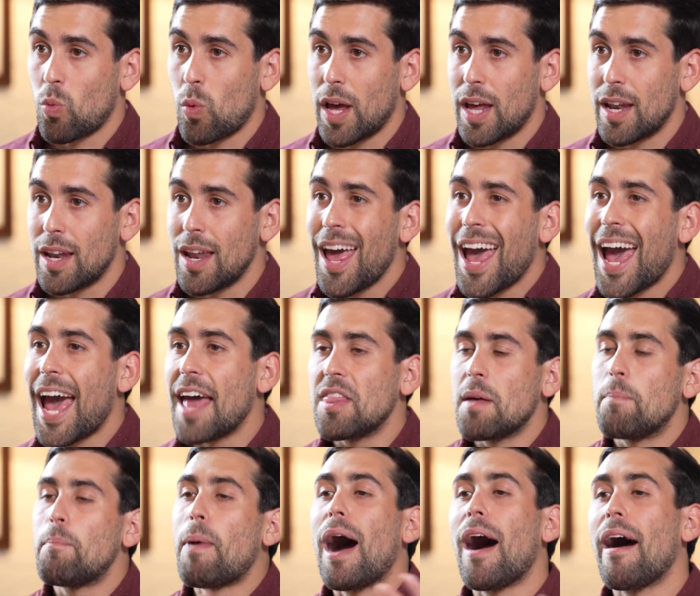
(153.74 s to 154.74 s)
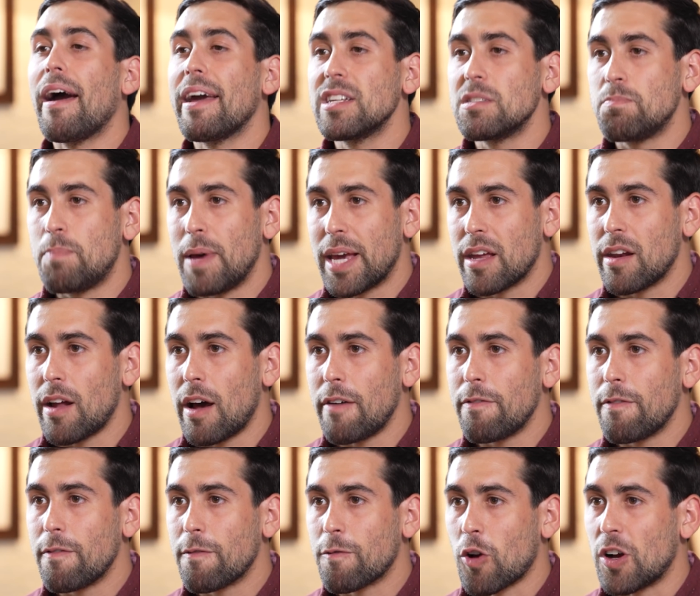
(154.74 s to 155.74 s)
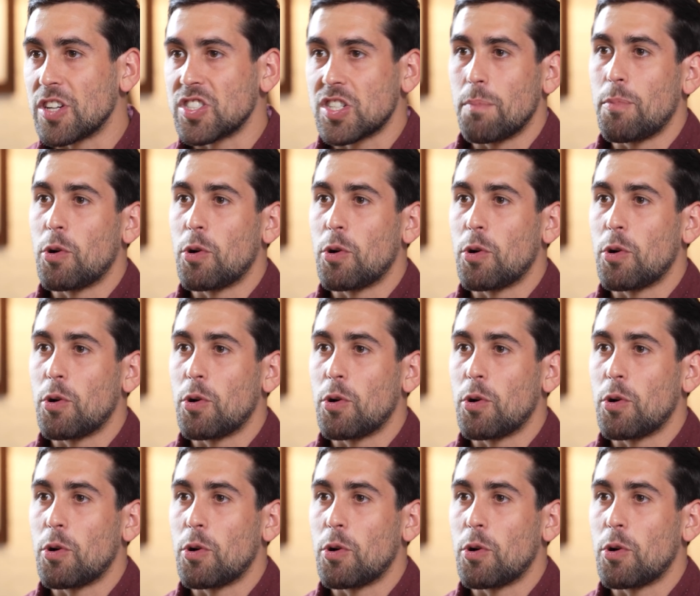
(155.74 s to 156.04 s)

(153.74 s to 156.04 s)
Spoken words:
win, and the pie is big enough for us to